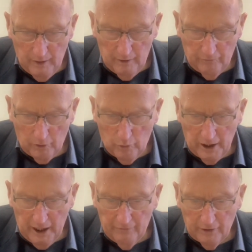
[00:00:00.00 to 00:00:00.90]
For
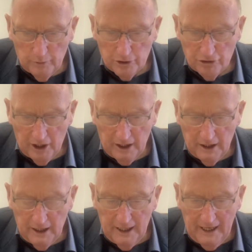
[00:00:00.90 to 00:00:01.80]
whatever was written
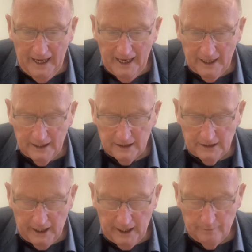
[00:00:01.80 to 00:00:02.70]
in earlier
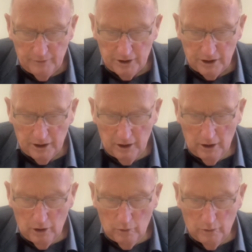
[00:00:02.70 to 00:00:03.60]
times
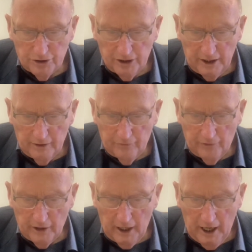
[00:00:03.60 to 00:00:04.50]
was written
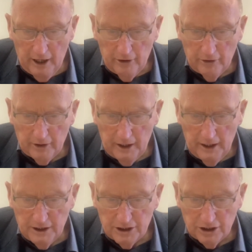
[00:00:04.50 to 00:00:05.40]
for our
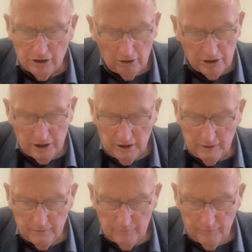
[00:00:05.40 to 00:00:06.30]
instruction,
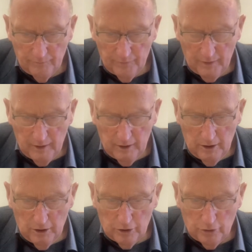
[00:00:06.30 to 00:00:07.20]

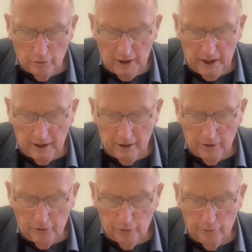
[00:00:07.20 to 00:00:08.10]
so that
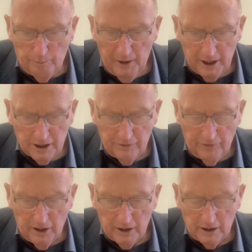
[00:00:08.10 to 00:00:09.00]
through
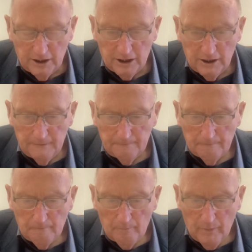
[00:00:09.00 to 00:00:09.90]
perseverance
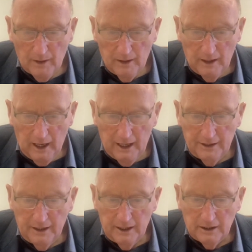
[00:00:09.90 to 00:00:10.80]
and
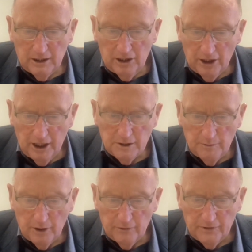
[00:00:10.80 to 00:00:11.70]
the
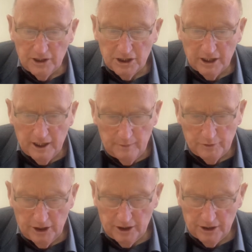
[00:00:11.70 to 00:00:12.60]
encouragement of the
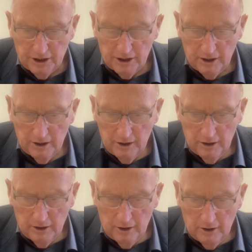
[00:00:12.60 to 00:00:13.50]
scriptures
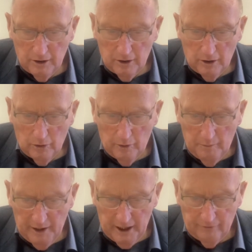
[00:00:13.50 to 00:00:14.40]
we
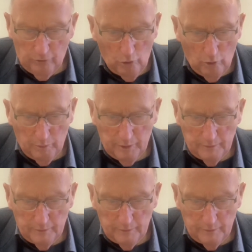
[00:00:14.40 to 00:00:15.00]
might have hope.